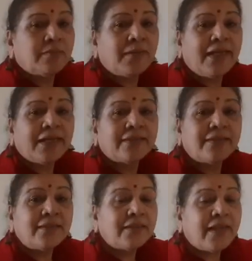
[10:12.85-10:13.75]

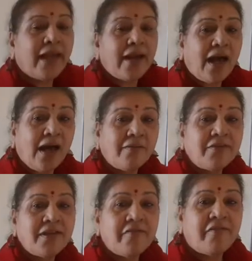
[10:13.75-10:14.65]
axis, and
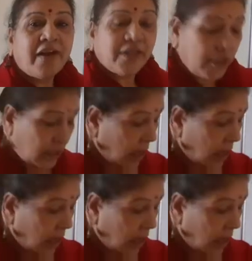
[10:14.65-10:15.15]
after refraction